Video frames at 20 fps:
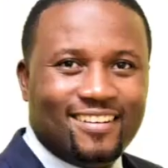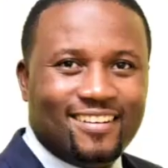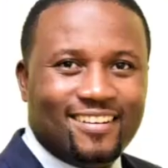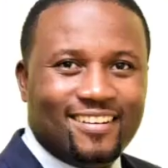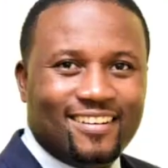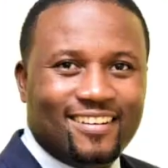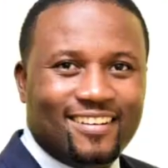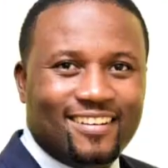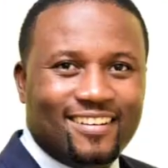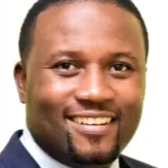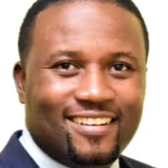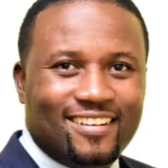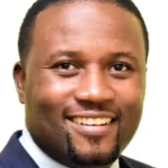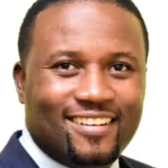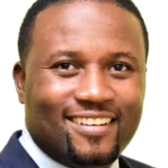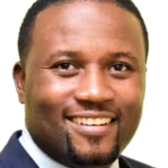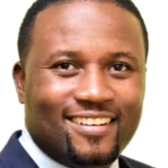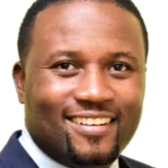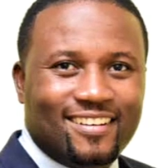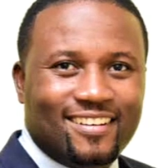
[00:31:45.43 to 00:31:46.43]

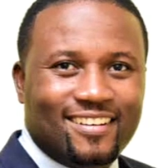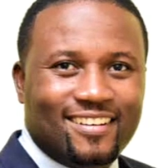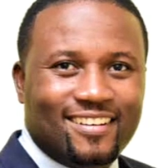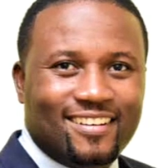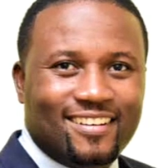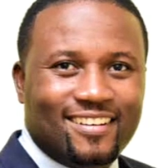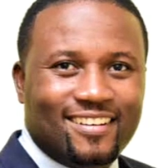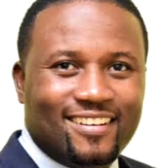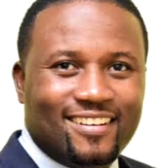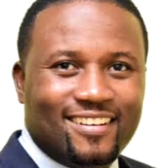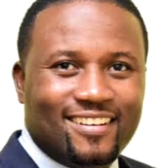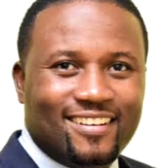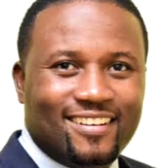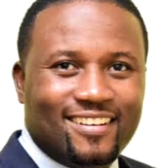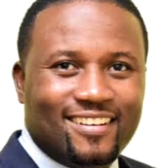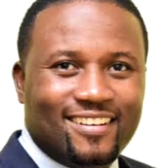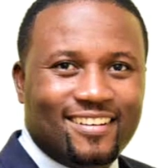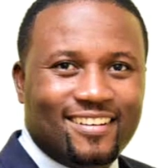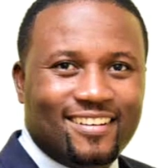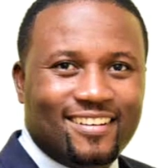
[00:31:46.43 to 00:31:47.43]

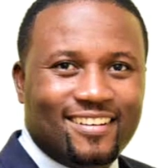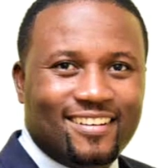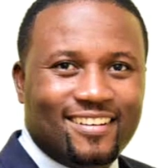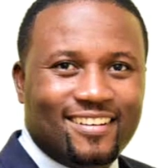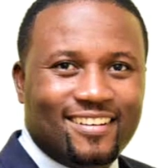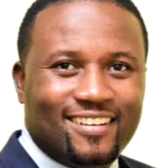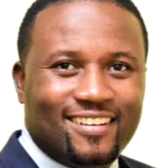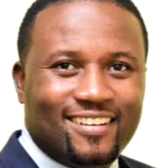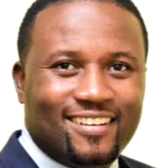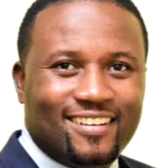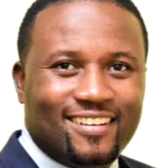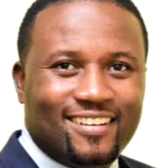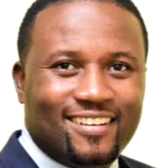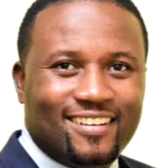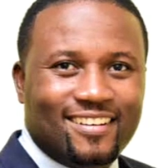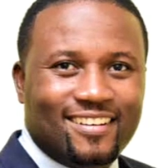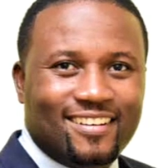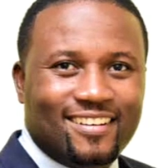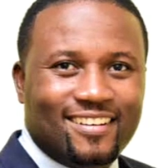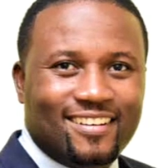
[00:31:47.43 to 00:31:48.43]

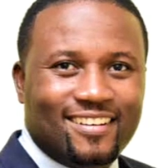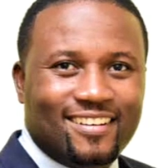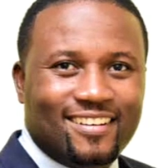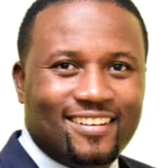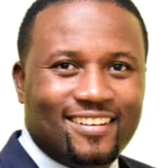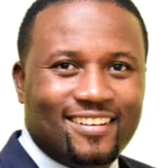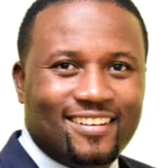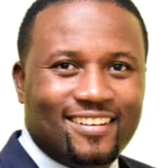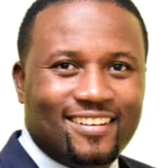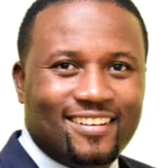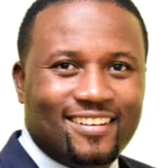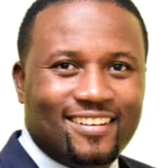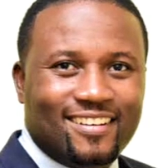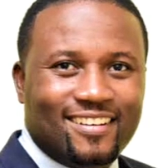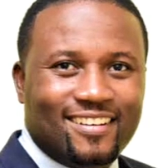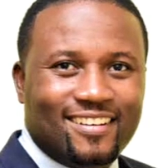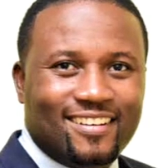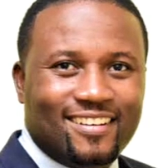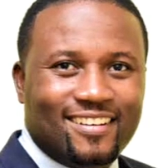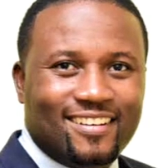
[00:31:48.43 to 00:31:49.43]

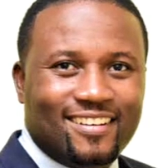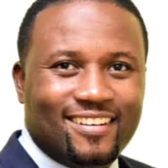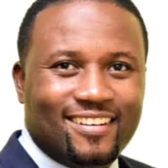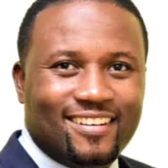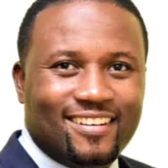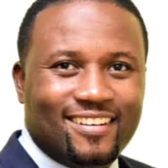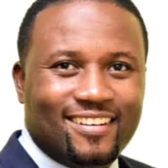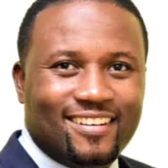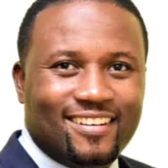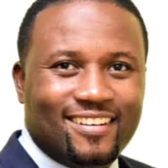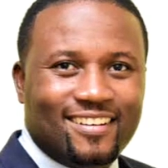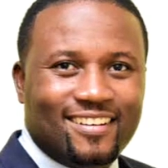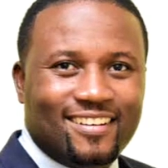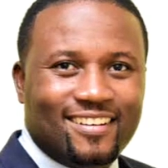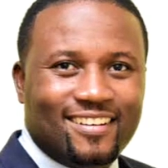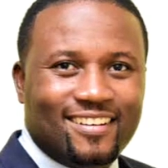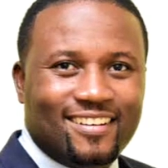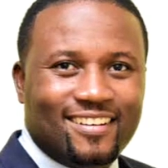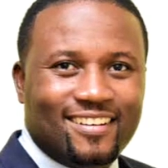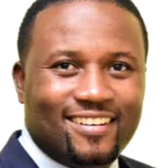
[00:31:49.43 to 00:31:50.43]

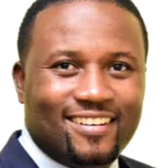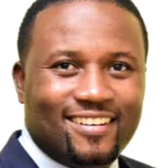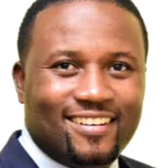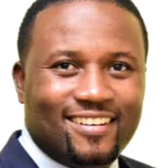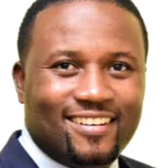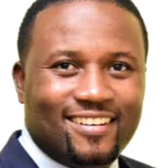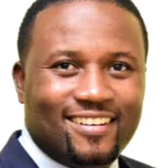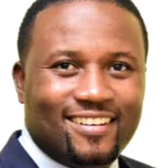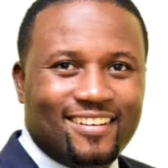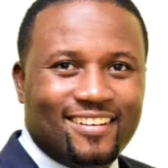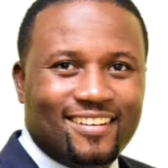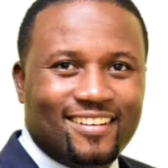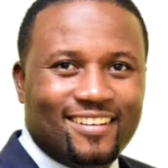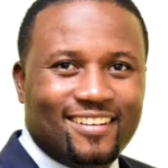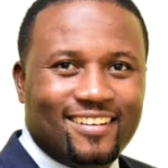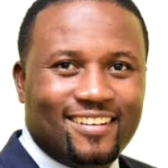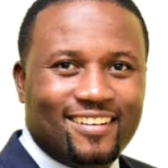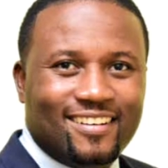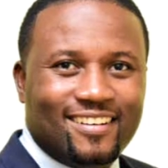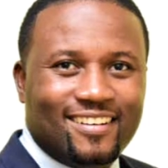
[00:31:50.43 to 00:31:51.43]

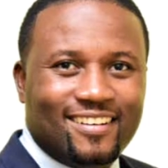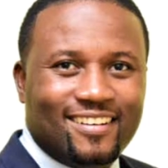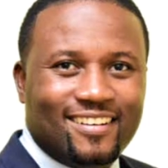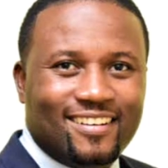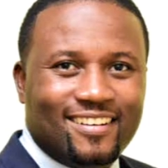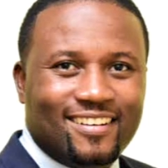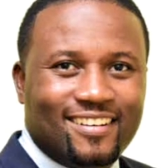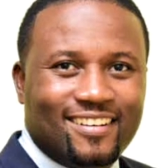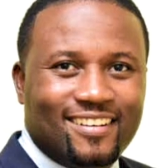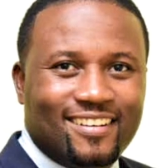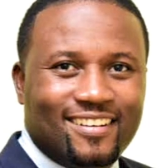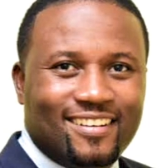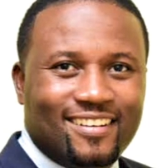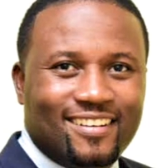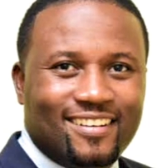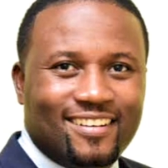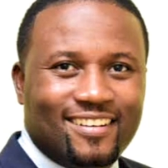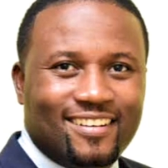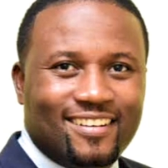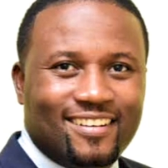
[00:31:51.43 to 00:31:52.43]

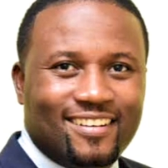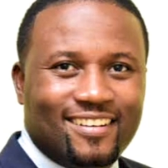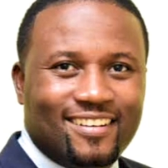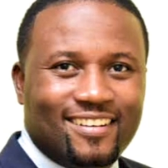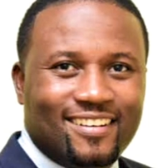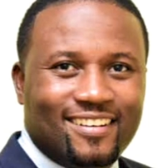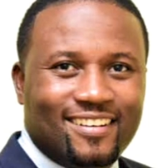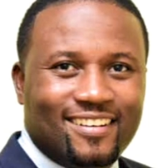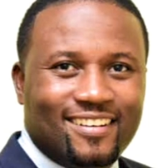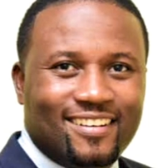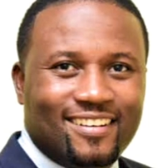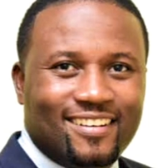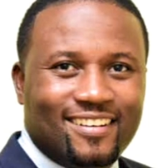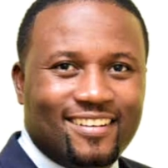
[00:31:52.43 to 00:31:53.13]
Nothing is said.